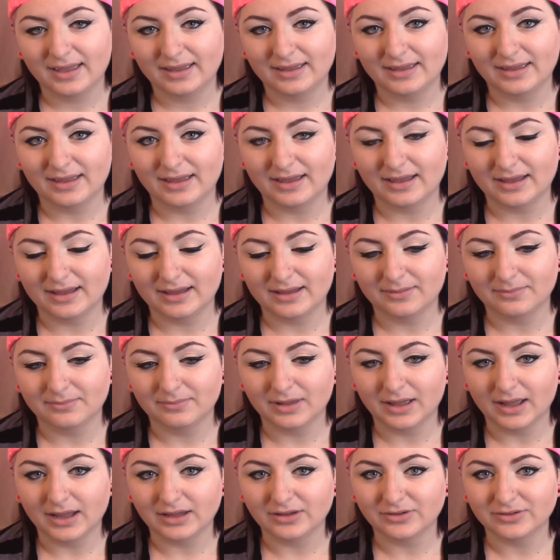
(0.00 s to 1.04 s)

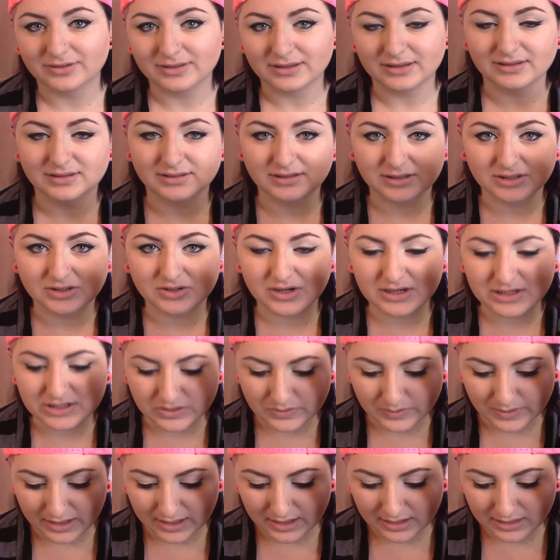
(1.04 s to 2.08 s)
I use these to stretch
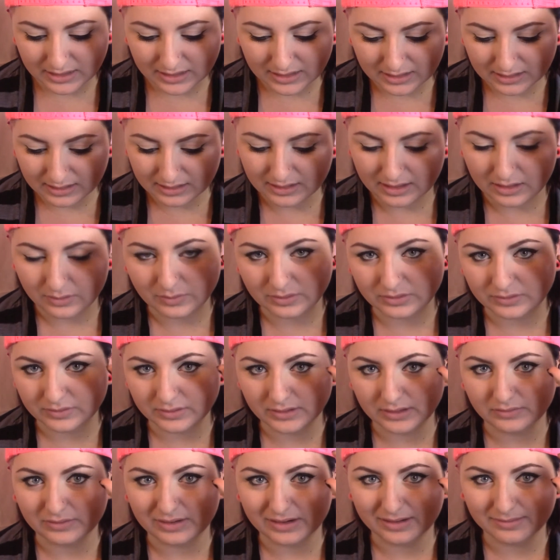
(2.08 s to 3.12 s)
with. I wouldn't
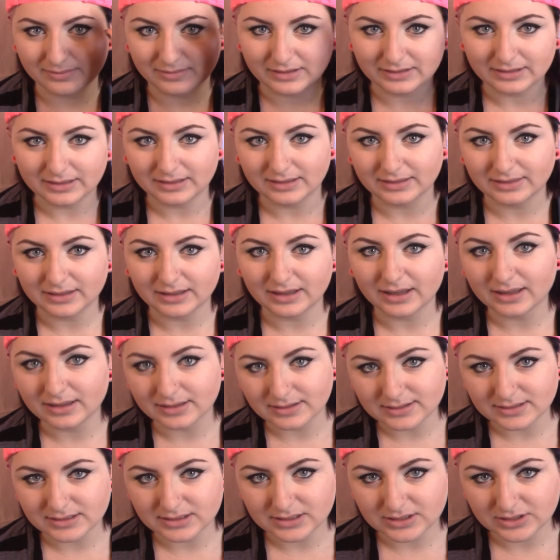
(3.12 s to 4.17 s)
really recommend anything
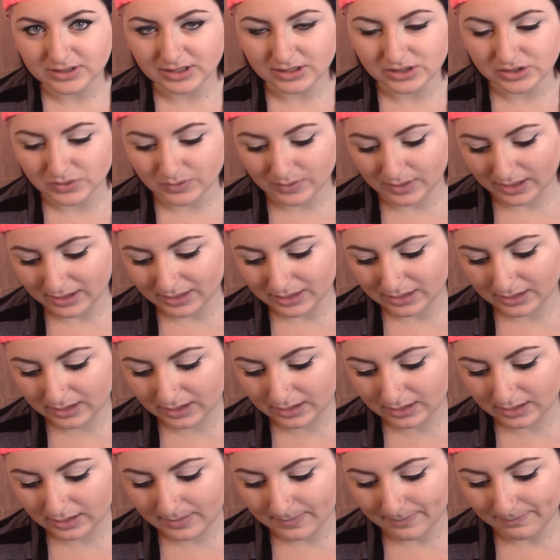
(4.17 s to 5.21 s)
else to stretch with,
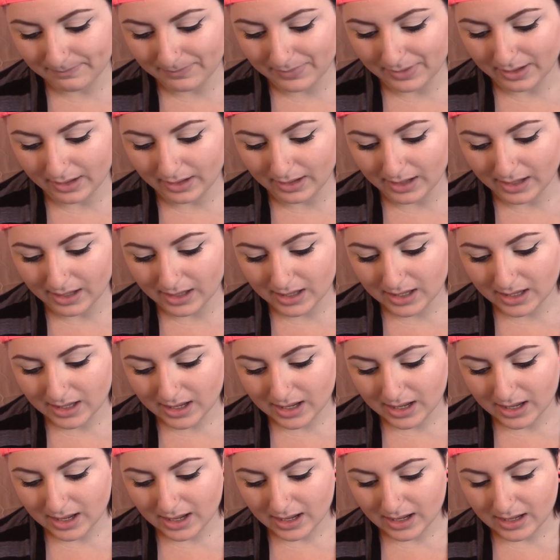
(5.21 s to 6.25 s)
but
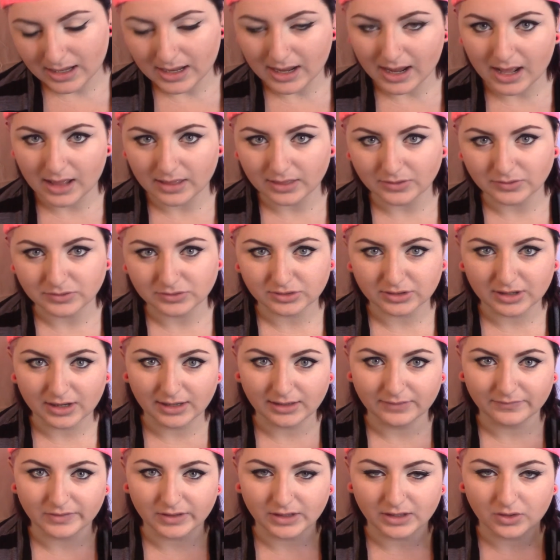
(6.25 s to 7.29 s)
yeah, those are
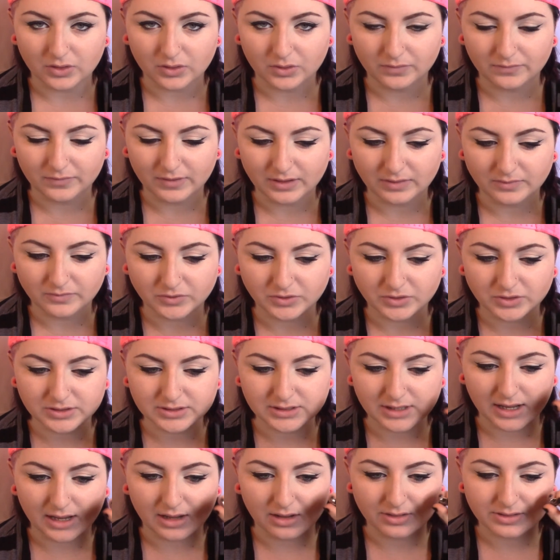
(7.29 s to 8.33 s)
kind of like Old Faithfuls.
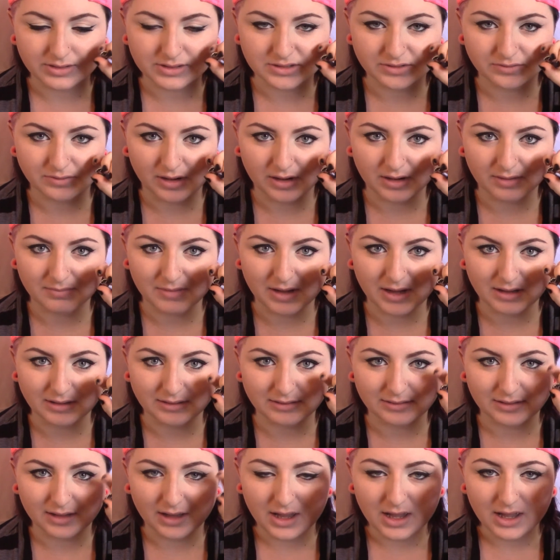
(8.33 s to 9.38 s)
I also
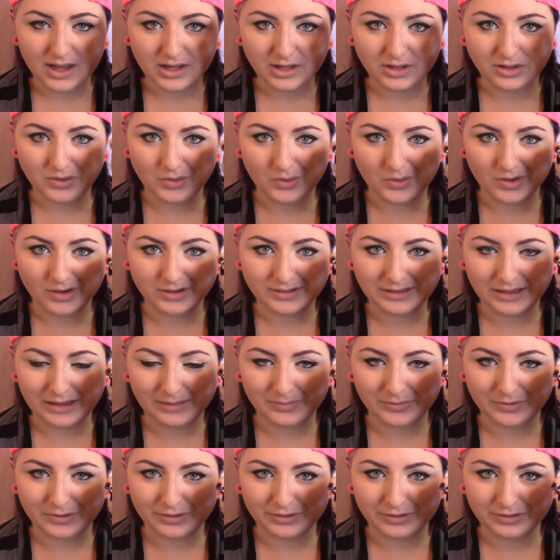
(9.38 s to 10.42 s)
recommend your
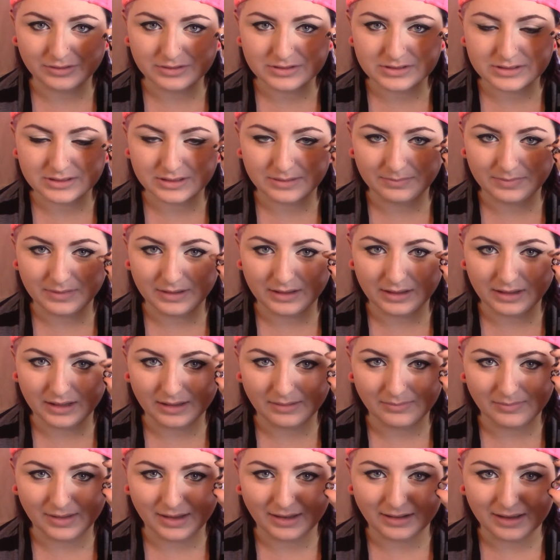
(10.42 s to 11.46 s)
tapers
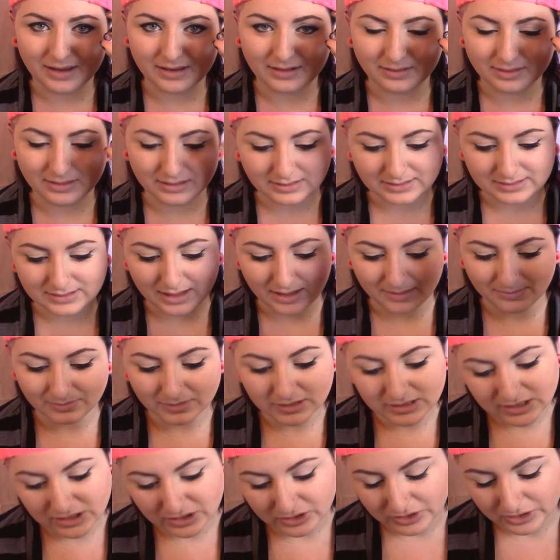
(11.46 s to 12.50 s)
being made out of the same
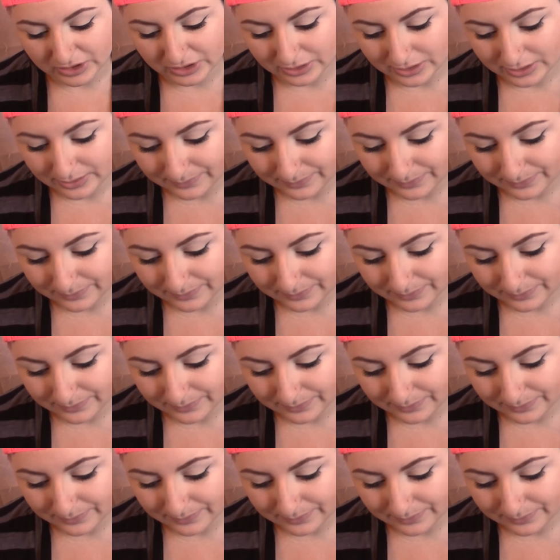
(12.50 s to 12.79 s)
material.